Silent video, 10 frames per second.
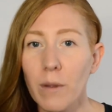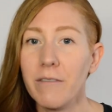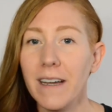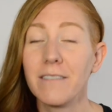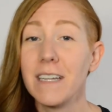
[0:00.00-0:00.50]
In
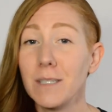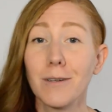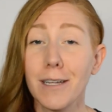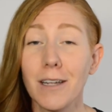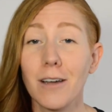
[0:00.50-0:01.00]
fact, Facebook,
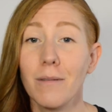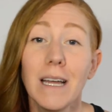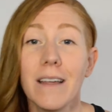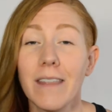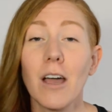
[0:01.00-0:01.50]

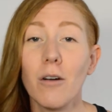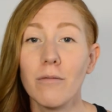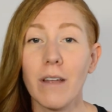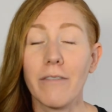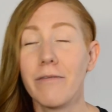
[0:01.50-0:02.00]

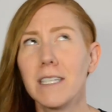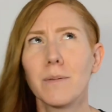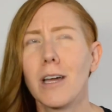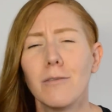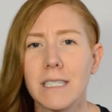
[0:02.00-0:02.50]

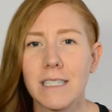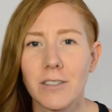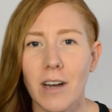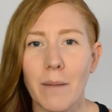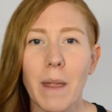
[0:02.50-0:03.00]
Facebook owns
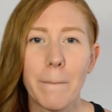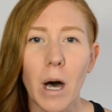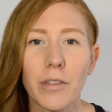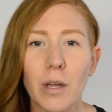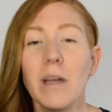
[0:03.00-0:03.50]
Instagram. They
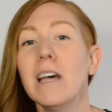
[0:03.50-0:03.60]
bought them.